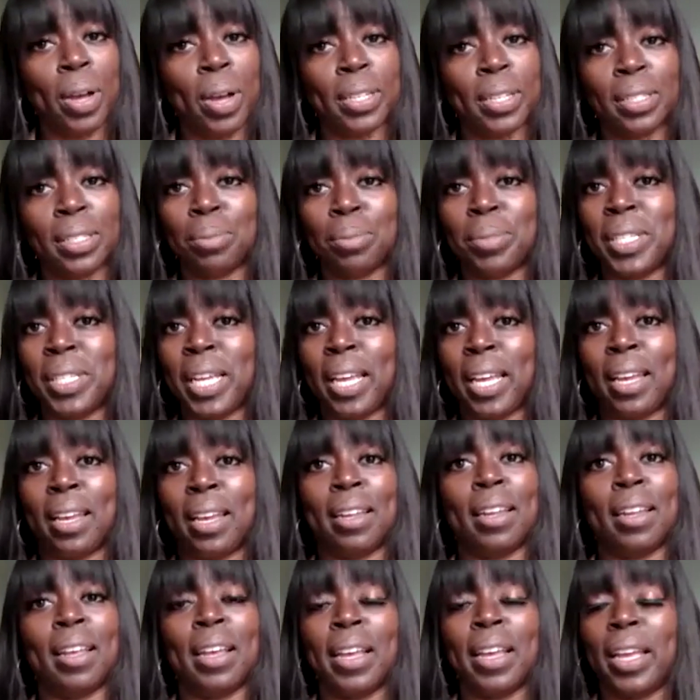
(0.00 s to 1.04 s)
the Quantum
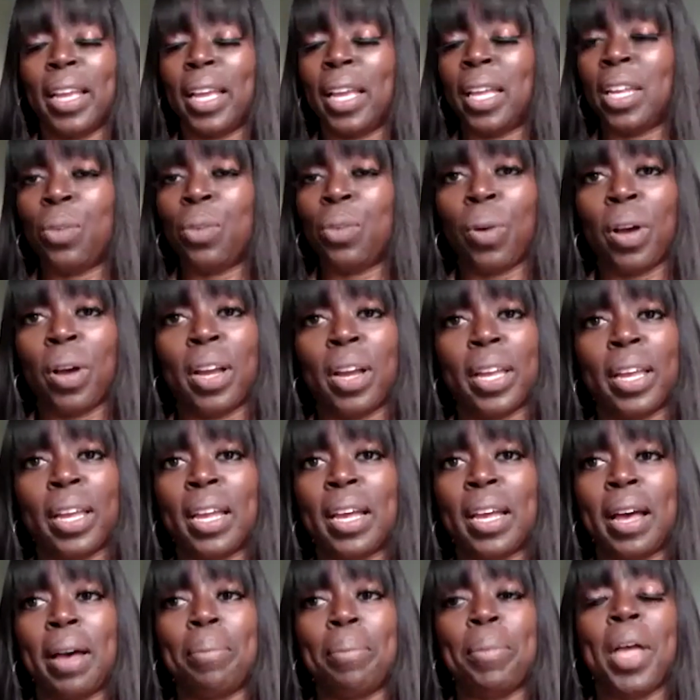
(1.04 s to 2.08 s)
10. Anyone
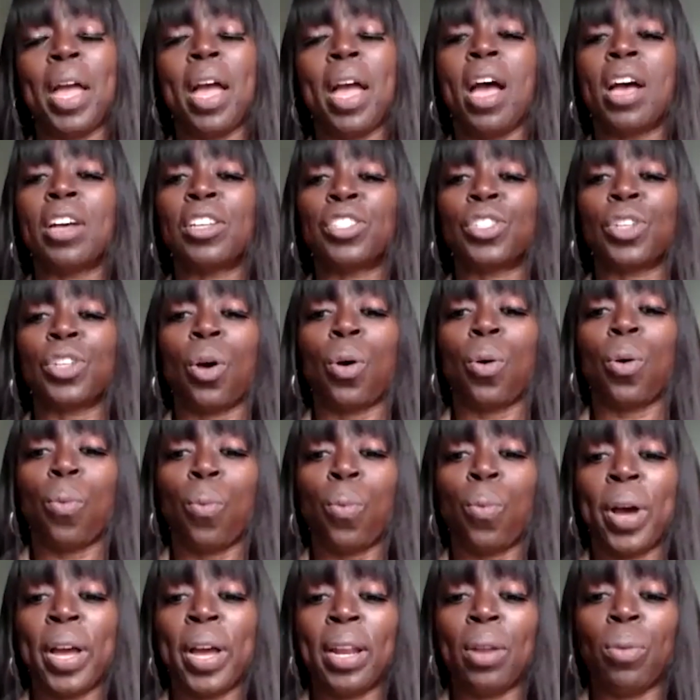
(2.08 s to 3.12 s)
can come.
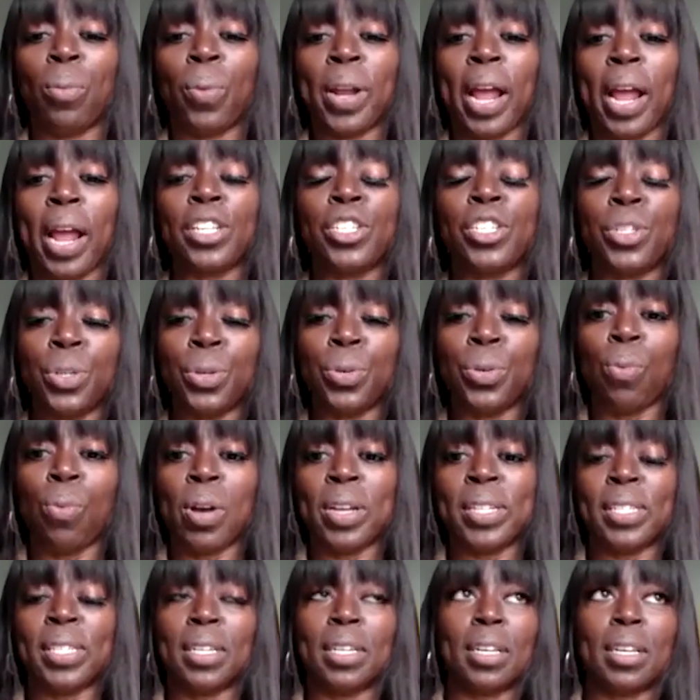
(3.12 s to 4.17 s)
So what I do
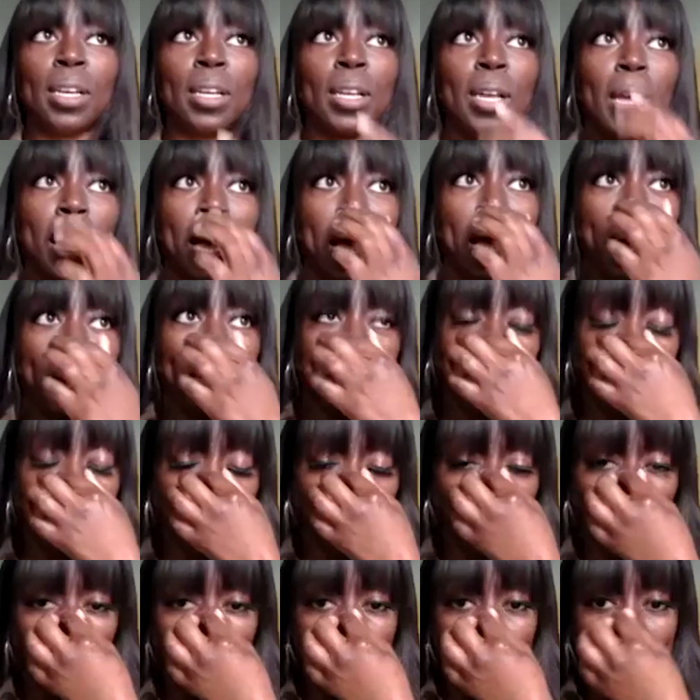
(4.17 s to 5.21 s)
want to
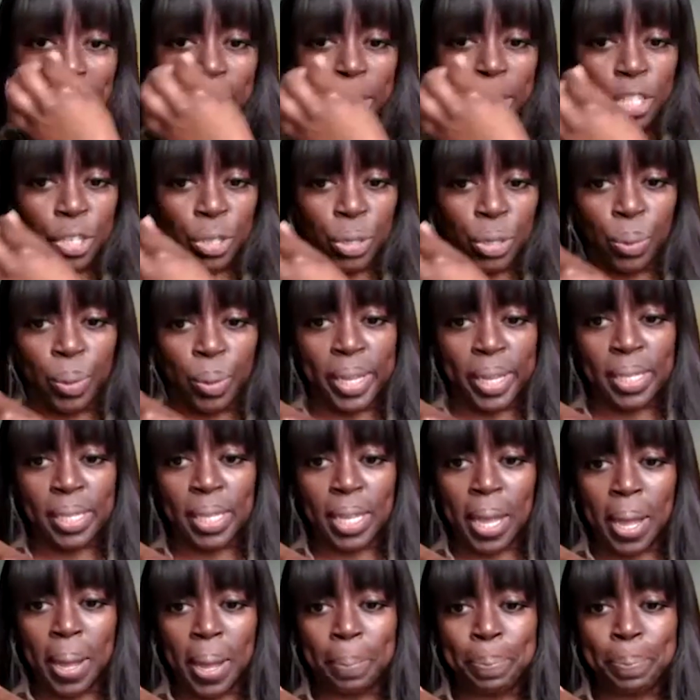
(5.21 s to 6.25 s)
kind of go back to
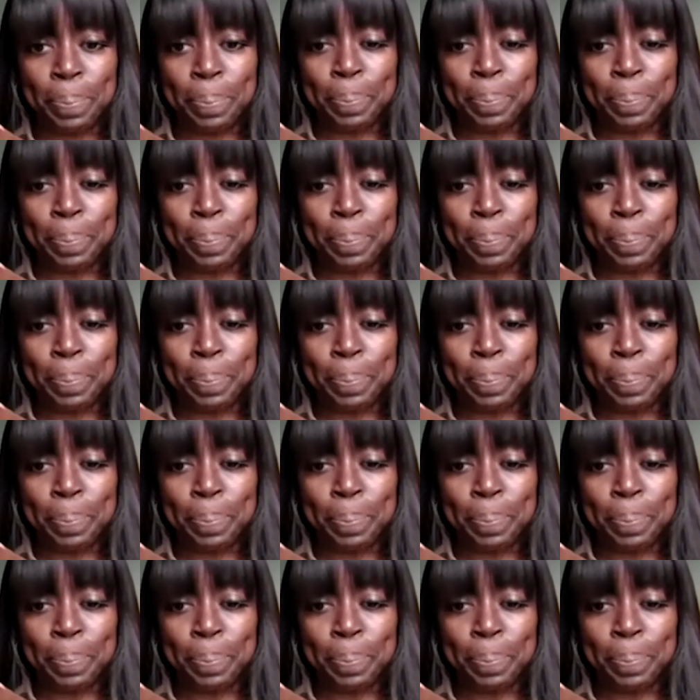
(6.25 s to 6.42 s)
is